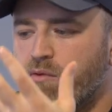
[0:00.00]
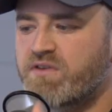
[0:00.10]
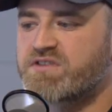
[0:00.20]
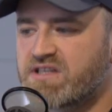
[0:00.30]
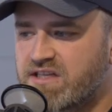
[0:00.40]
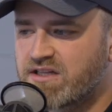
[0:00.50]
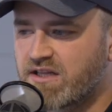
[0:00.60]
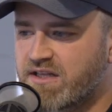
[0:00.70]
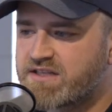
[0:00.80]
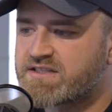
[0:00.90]
we've seen
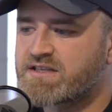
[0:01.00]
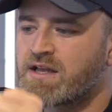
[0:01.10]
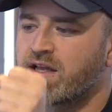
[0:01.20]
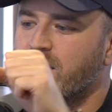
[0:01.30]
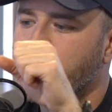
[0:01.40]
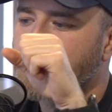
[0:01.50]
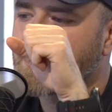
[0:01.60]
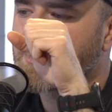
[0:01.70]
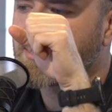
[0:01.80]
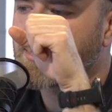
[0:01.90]
leaks.
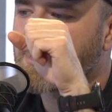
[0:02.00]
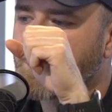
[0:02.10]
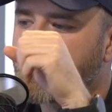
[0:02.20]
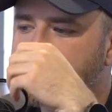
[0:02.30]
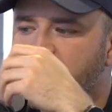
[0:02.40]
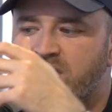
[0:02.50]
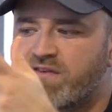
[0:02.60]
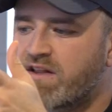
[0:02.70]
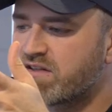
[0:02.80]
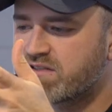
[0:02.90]
Uh, there's an
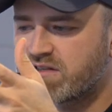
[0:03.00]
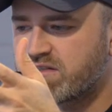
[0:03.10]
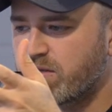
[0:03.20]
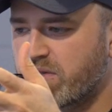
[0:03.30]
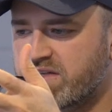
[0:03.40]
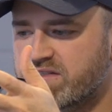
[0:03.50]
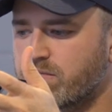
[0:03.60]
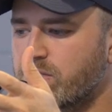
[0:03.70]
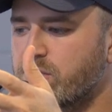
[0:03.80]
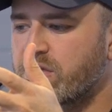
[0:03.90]
event that's going to take place
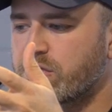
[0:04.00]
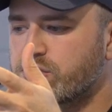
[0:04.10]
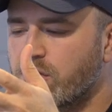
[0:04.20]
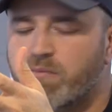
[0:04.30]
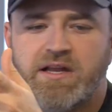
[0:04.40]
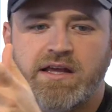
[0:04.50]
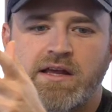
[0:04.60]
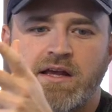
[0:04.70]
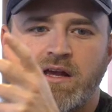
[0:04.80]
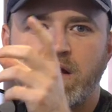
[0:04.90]
in Munich,
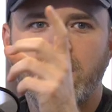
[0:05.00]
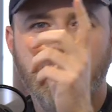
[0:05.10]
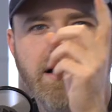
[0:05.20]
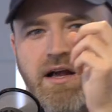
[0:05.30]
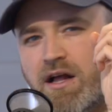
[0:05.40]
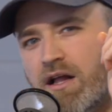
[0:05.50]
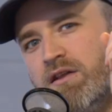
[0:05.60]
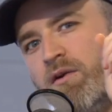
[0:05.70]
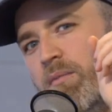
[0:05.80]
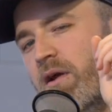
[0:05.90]
Germany. Uh, a
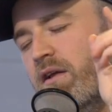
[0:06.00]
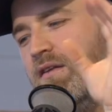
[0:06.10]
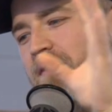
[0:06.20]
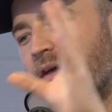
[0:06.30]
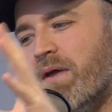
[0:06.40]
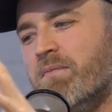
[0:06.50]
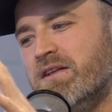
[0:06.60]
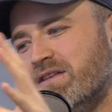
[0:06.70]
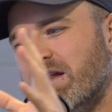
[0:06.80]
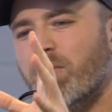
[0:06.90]
little bit, I mean,
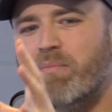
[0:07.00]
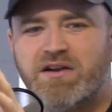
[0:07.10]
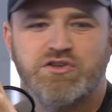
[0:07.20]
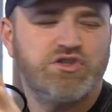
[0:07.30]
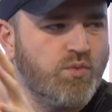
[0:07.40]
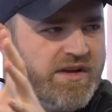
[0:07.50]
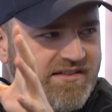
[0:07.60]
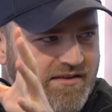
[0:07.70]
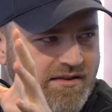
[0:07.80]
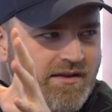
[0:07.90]
it's a little
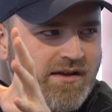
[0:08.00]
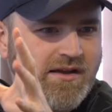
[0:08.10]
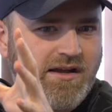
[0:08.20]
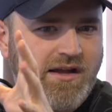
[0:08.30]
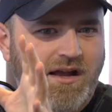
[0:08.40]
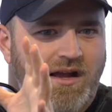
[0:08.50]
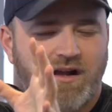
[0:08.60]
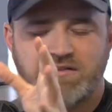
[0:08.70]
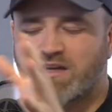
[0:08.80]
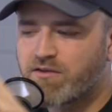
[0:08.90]
bittersweet.
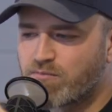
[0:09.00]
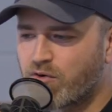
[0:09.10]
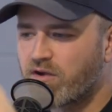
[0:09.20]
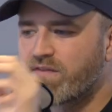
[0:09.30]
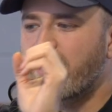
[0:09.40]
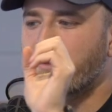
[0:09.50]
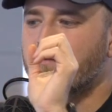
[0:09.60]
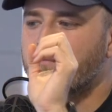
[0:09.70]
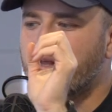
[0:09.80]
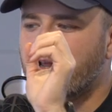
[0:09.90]
I'll tell you more on that in
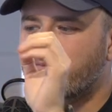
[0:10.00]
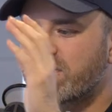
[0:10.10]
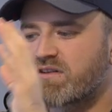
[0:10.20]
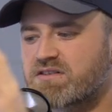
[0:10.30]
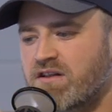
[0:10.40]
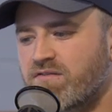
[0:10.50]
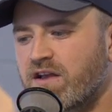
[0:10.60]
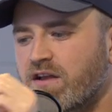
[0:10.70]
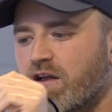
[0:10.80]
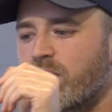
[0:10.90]
a minute, but there's an
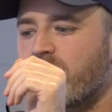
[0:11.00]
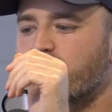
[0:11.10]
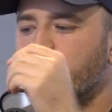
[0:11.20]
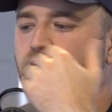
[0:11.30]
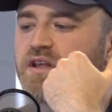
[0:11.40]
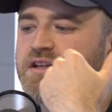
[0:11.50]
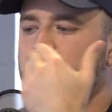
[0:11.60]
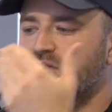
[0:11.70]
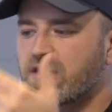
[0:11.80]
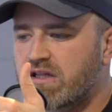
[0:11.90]
event coming up shortly, and
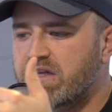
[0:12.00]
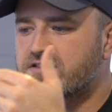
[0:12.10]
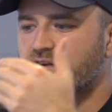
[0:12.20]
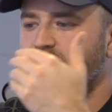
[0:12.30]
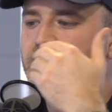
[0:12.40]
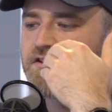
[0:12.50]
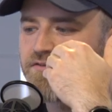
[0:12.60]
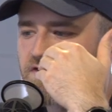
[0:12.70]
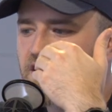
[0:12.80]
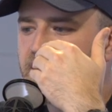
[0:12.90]
so the leaks are kind of
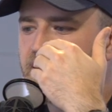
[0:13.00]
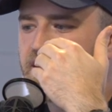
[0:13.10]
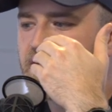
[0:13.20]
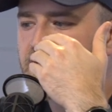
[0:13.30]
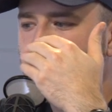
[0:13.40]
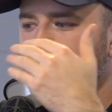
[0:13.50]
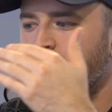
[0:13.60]
flooding in.